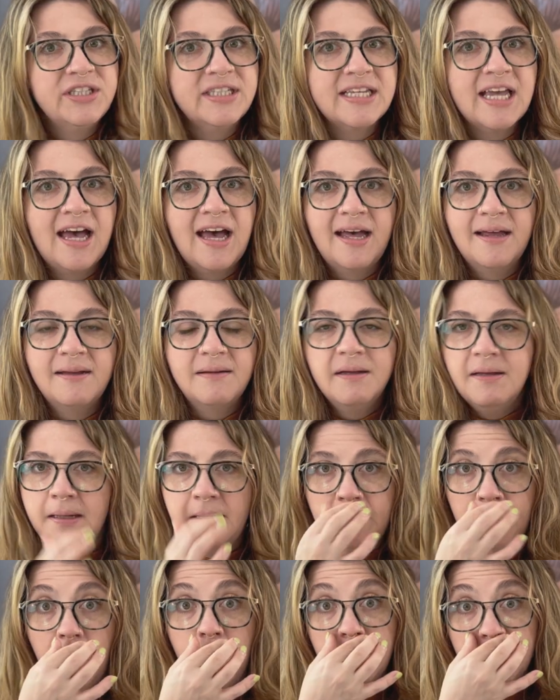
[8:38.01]
got
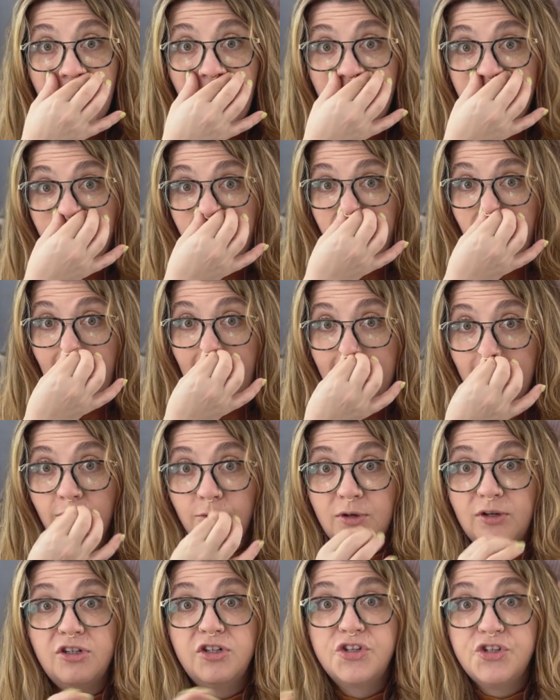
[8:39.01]
a lot of
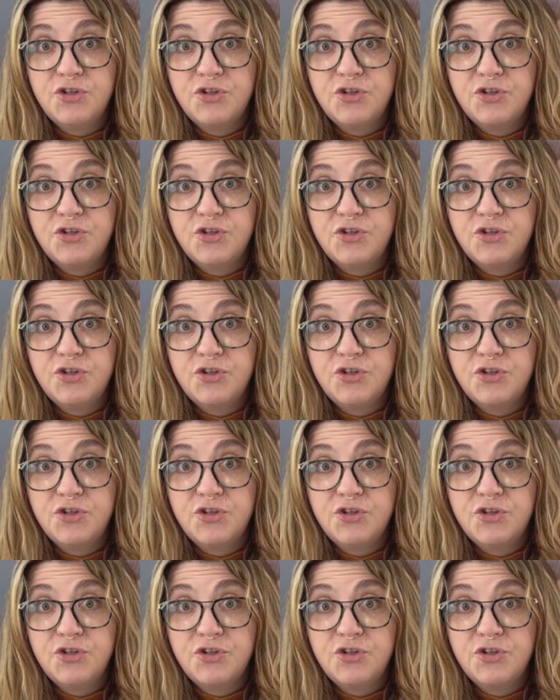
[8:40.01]
followers.